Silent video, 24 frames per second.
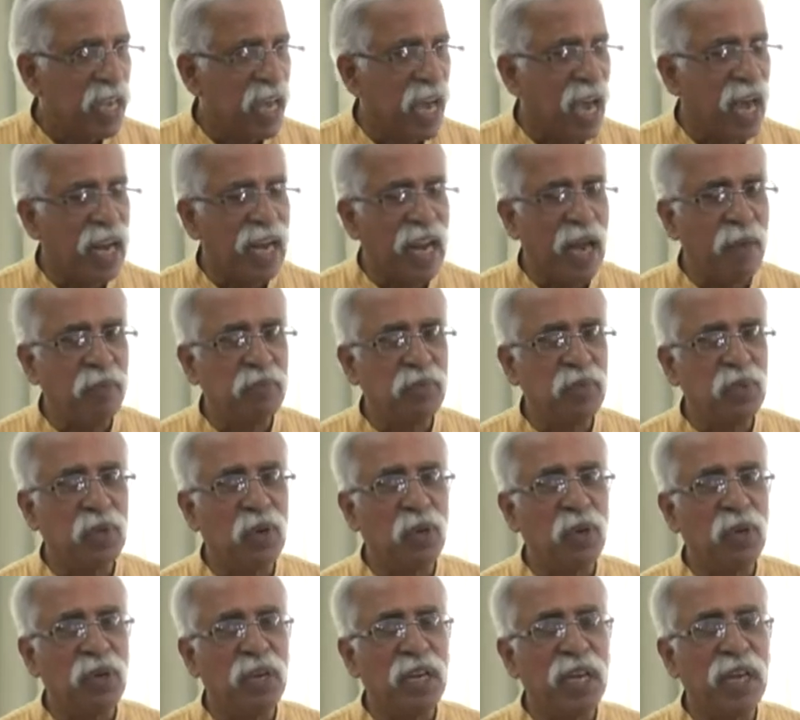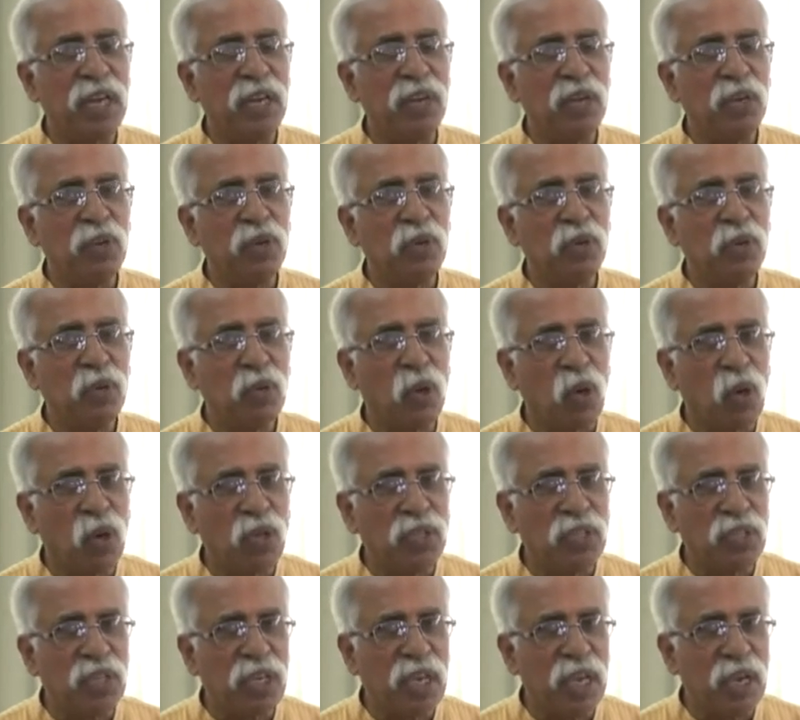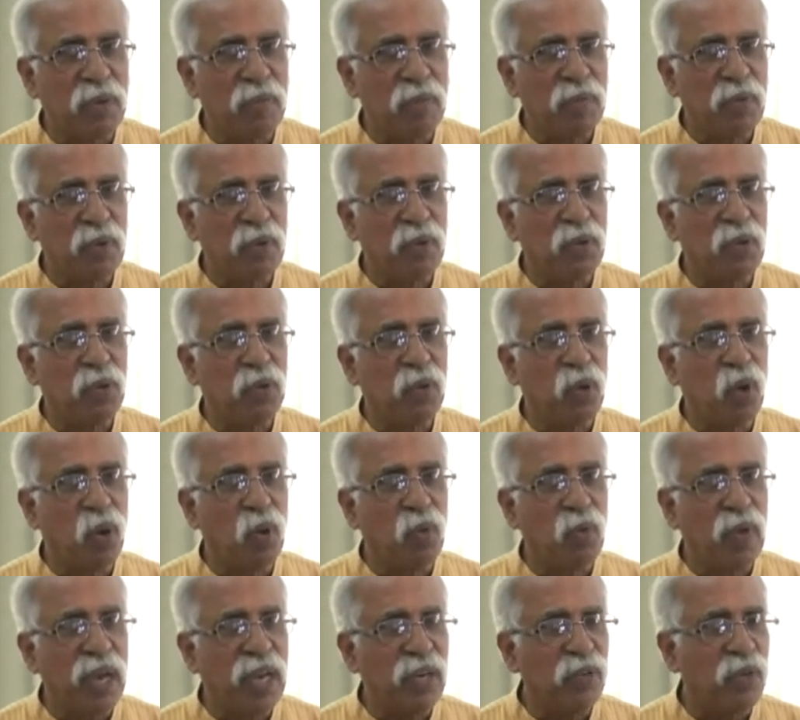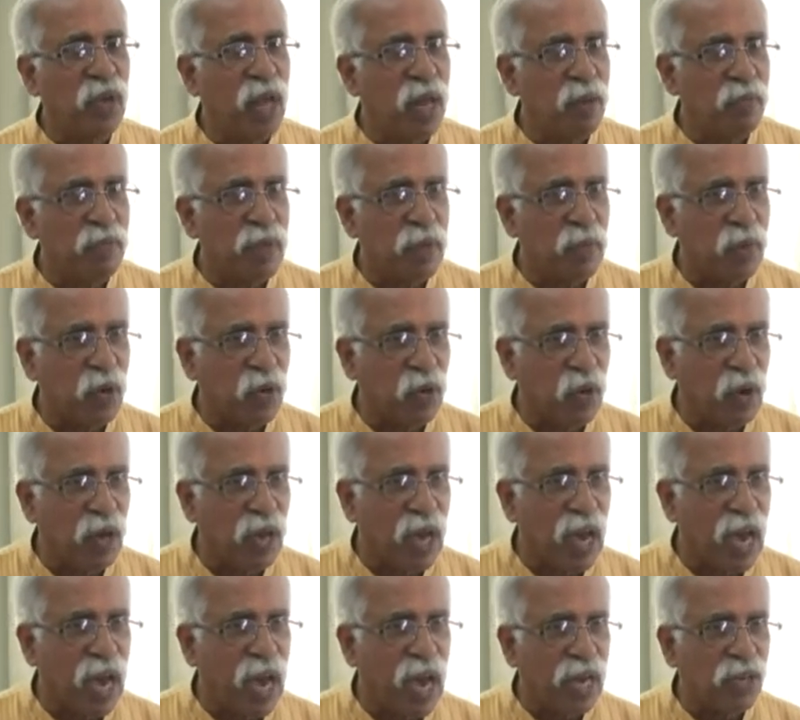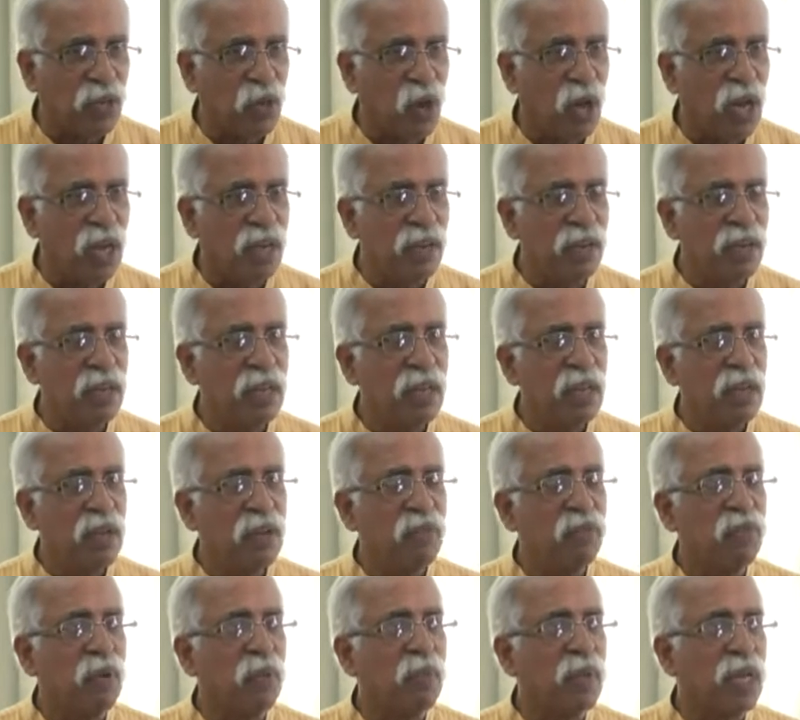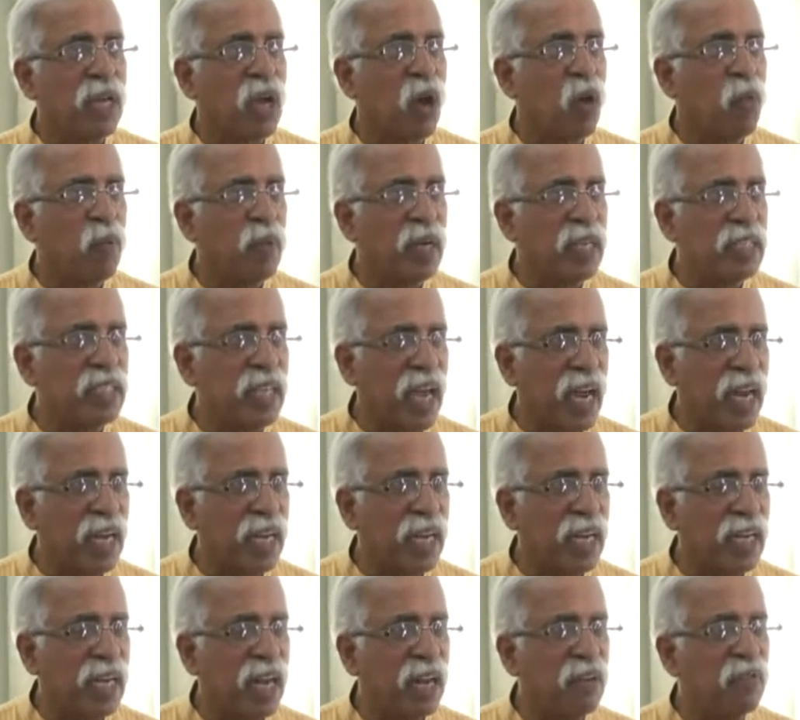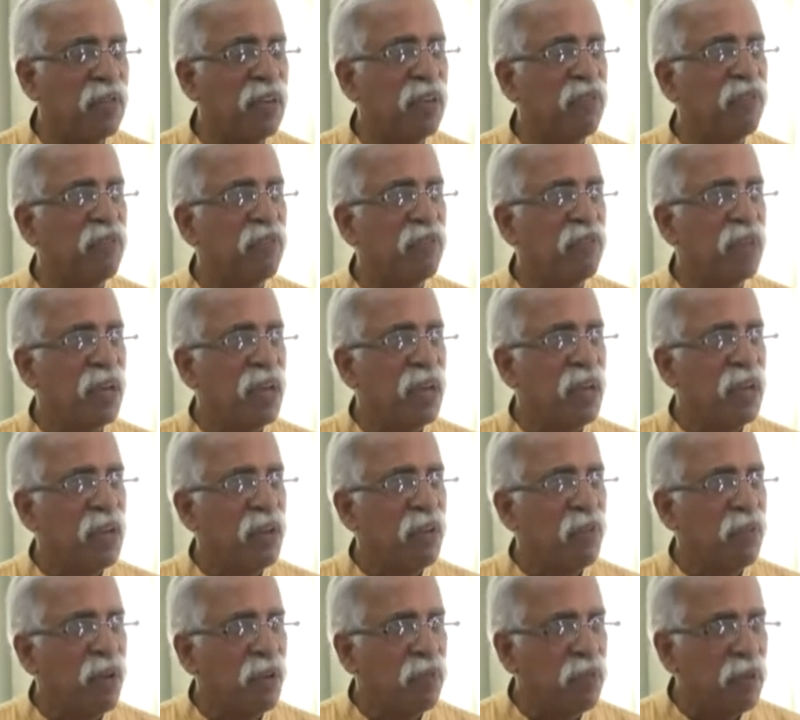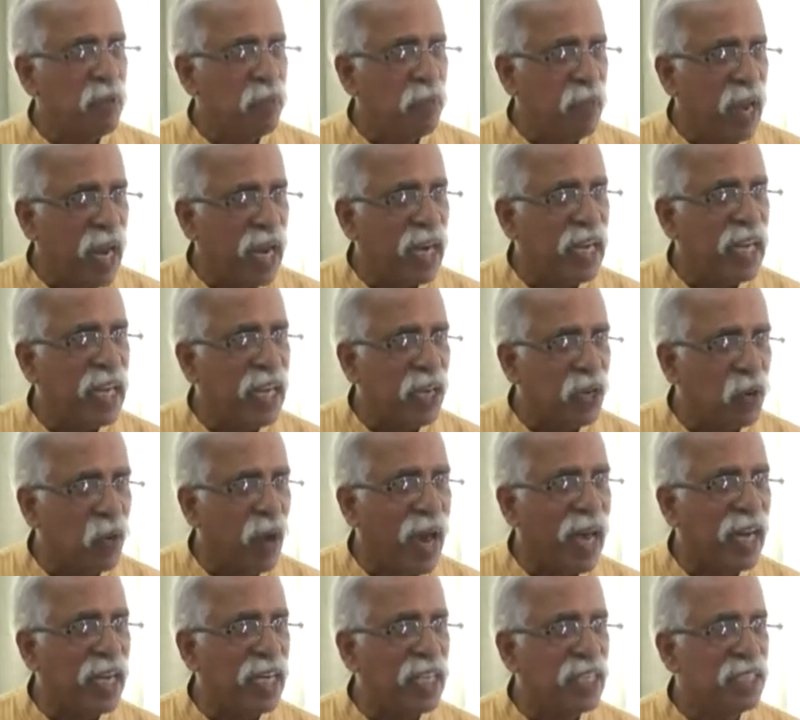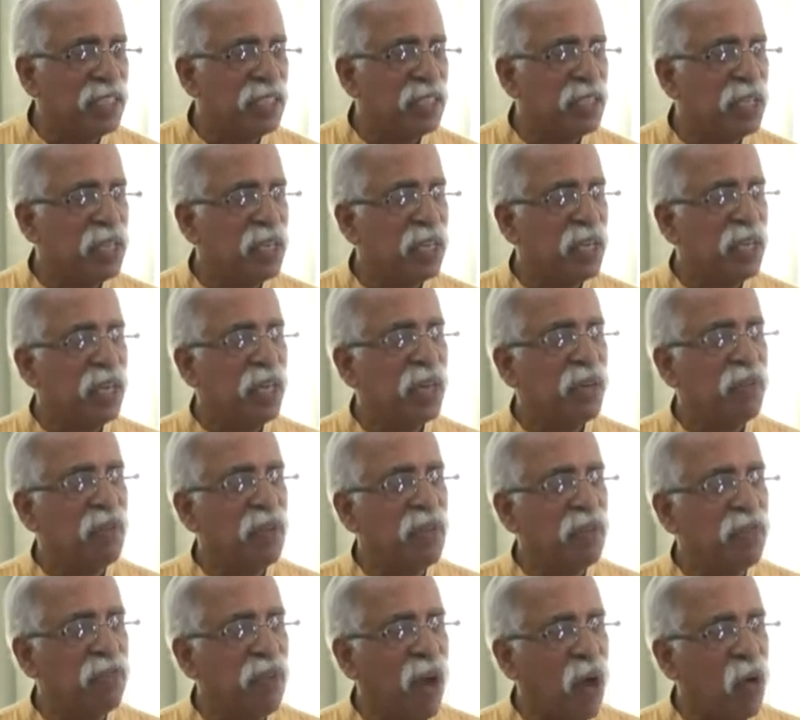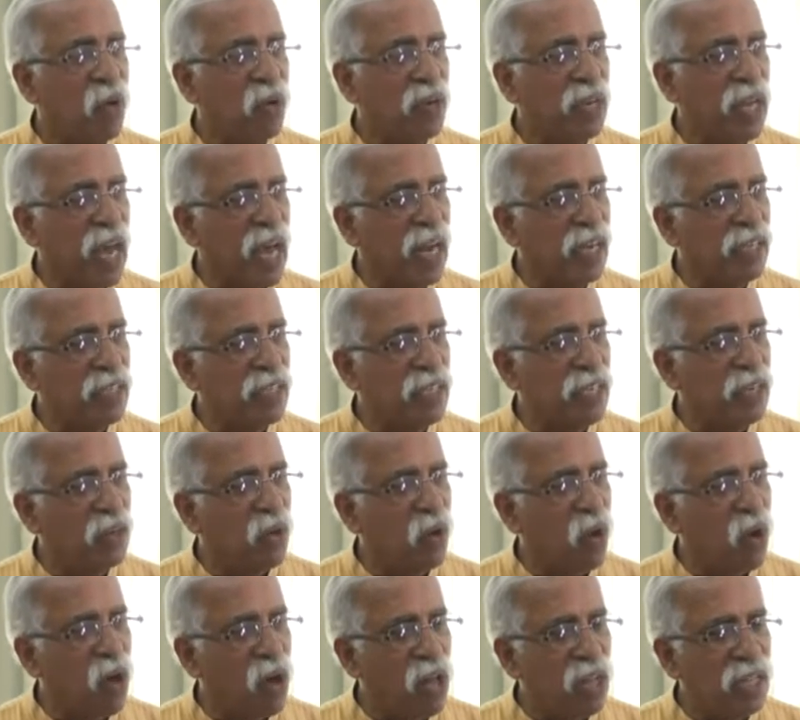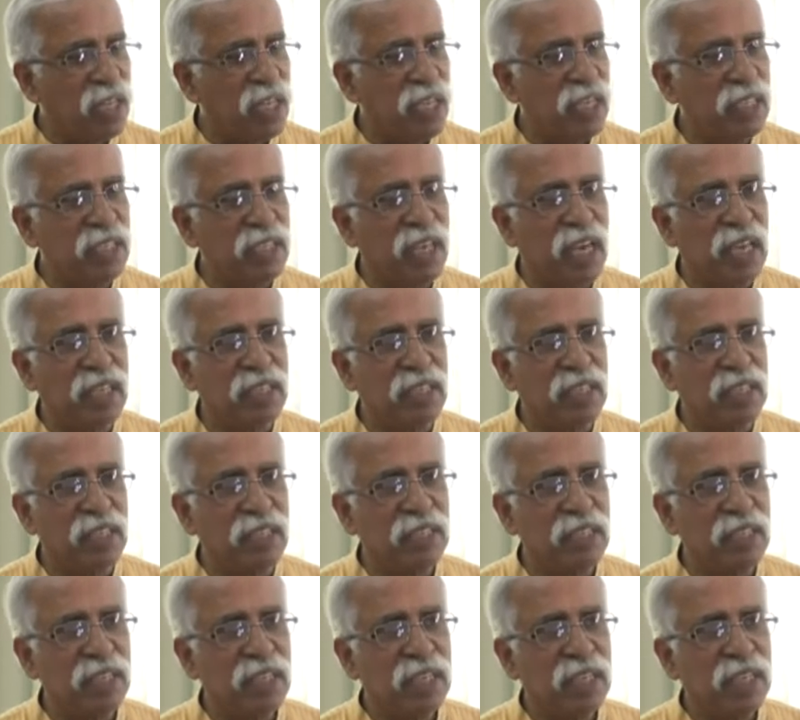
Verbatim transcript: and absolutely no scheme, no way to help them at, all from the government side. And then we, when we made inquiries, we found that in all these cases,